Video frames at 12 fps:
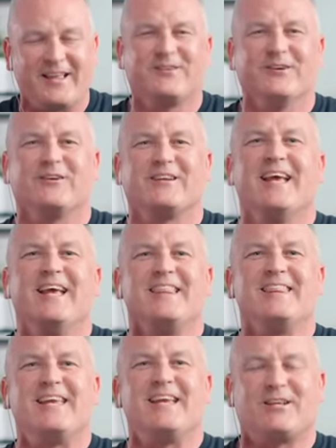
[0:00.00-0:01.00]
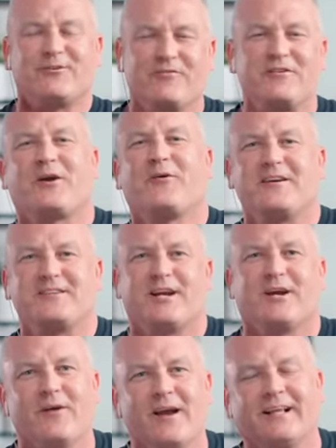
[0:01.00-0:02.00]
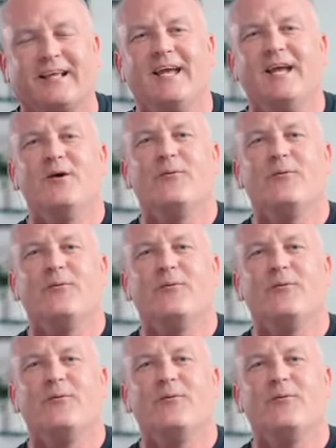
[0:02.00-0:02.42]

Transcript: answered the trivia question correctly